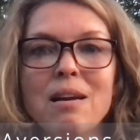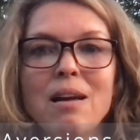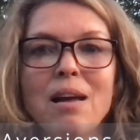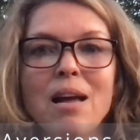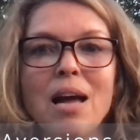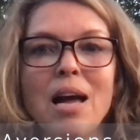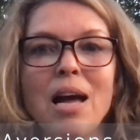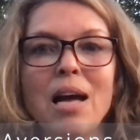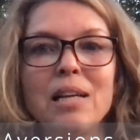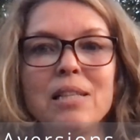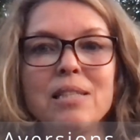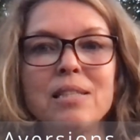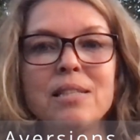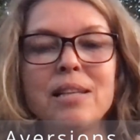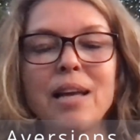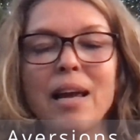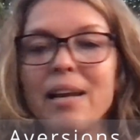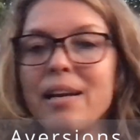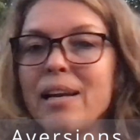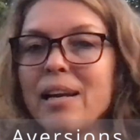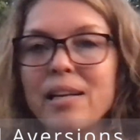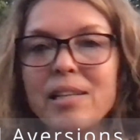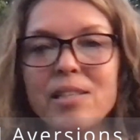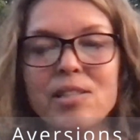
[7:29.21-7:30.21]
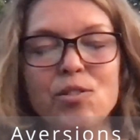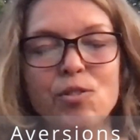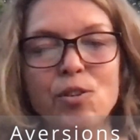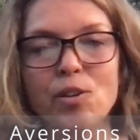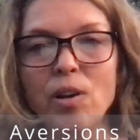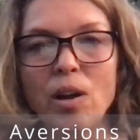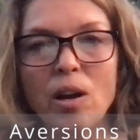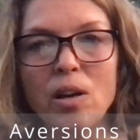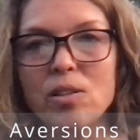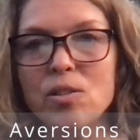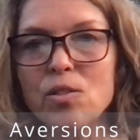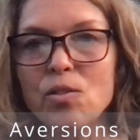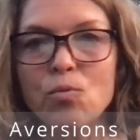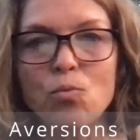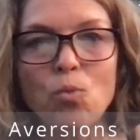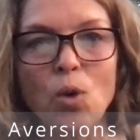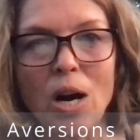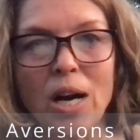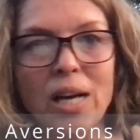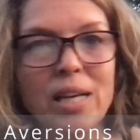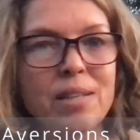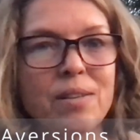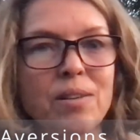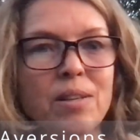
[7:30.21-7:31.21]
and an extra glass of
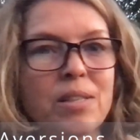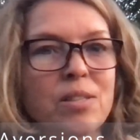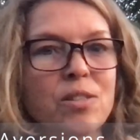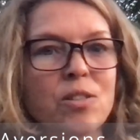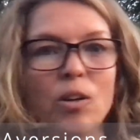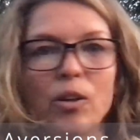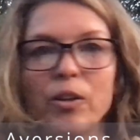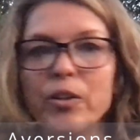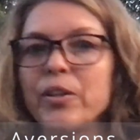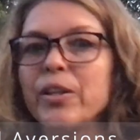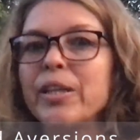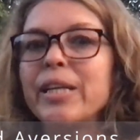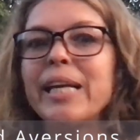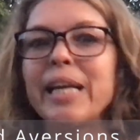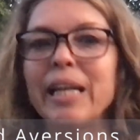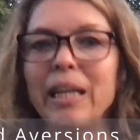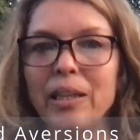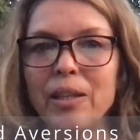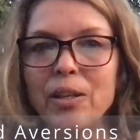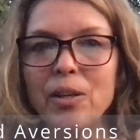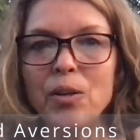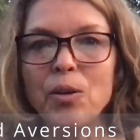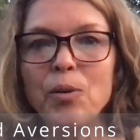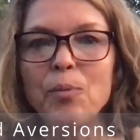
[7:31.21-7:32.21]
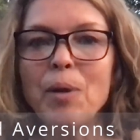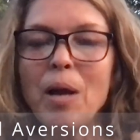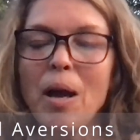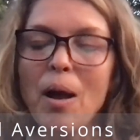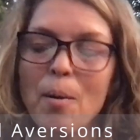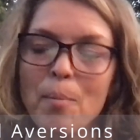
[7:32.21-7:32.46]
wine is not going to kill you.